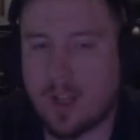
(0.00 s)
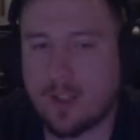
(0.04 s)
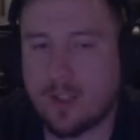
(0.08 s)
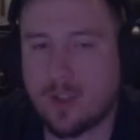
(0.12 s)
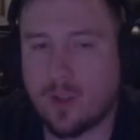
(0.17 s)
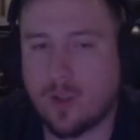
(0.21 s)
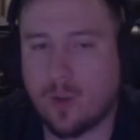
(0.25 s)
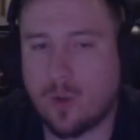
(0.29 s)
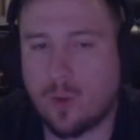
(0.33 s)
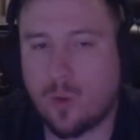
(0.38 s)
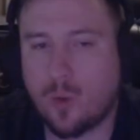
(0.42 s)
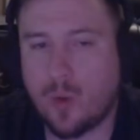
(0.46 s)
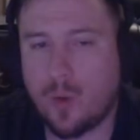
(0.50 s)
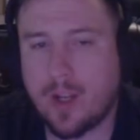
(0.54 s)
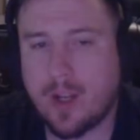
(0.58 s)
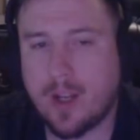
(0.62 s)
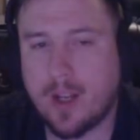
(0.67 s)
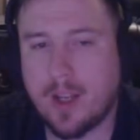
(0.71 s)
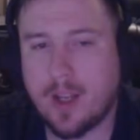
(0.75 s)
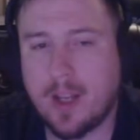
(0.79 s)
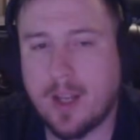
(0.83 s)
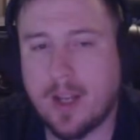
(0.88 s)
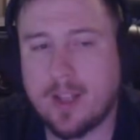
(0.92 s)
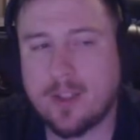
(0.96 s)
so
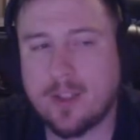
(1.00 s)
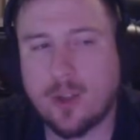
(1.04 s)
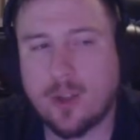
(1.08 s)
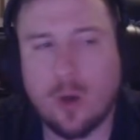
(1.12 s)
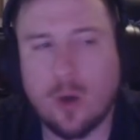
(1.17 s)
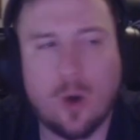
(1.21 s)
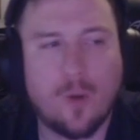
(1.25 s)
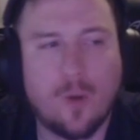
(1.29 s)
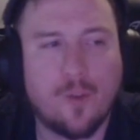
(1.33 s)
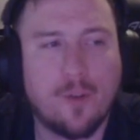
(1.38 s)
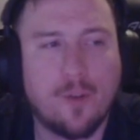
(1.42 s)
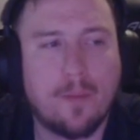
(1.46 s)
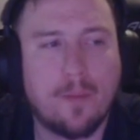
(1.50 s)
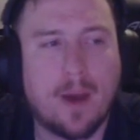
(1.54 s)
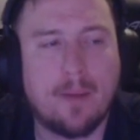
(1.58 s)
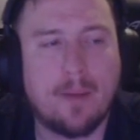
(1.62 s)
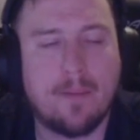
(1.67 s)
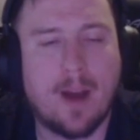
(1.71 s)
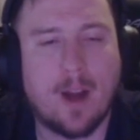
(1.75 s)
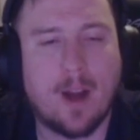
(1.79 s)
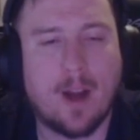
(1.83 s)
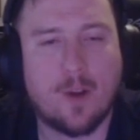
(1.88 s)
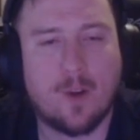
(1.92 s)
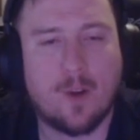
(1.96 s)
quickly, let's go over my
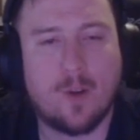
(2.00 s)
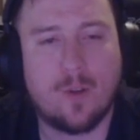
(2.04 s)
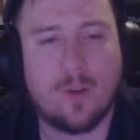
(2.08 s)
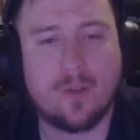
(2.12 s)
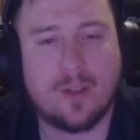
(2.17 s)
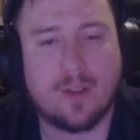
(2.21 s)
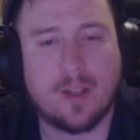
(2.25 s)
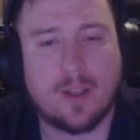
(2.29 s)
macros